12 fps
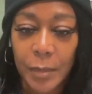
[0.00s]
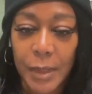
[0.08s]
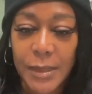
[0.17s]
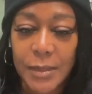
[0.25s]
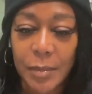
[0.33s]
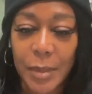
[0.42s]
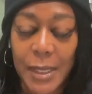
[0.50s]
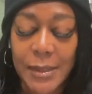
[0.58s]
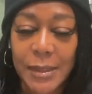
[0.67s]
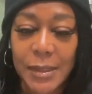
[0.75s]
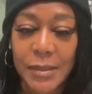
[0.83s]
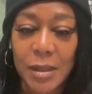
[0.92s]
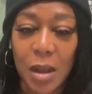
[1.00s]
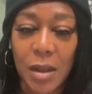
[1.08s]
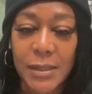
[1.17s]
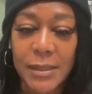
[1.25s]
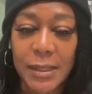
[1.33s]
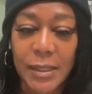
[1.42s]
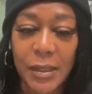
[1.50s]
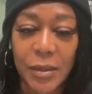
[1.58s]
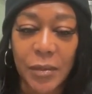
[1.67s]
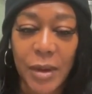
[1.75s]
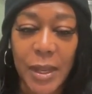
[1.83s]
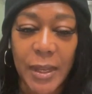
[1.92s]
Peace and blessings, Austin and
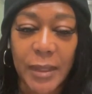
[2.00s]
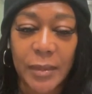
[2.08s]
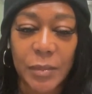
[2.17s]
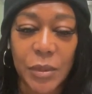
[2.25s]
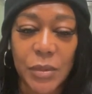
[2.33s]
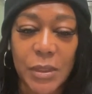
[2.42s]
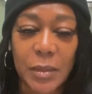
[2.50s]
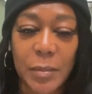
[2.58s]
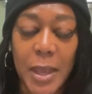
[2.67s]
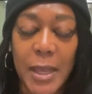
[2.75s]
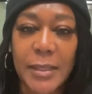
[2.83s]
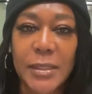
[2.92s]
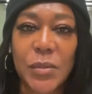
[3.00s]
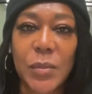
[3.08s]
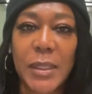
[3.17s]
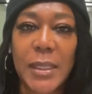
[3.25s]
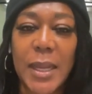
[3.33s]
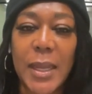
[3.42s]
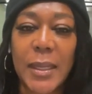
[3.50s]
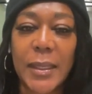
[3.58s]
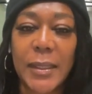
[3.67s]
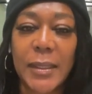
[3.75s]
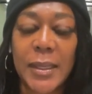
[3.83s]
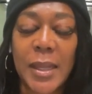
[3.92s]
Greg, Music Man
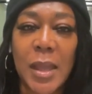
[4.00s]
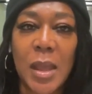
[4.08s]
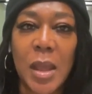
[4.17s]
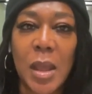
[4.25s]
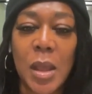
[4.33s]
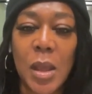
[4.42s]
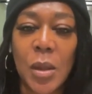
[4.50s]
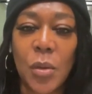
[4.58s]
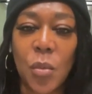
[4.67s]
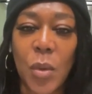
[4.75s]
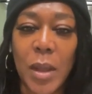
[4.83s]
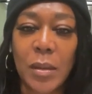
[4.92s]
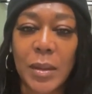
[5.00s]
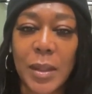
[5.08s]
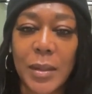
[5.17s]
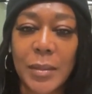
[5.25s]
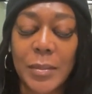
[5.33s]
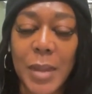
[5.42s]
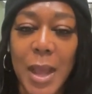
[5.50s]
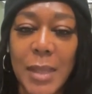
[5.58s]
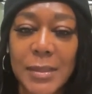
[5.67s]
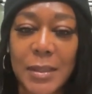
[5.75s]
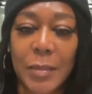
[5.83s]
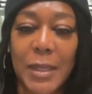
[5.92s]
29. Welcome,
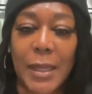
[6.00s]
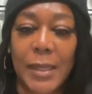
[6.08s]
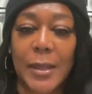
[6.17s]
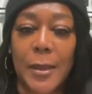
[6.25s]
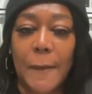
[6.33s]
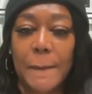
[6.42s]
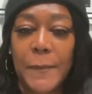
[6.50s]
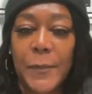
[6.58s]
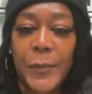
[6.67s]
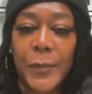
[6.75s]
assalamu alaikum.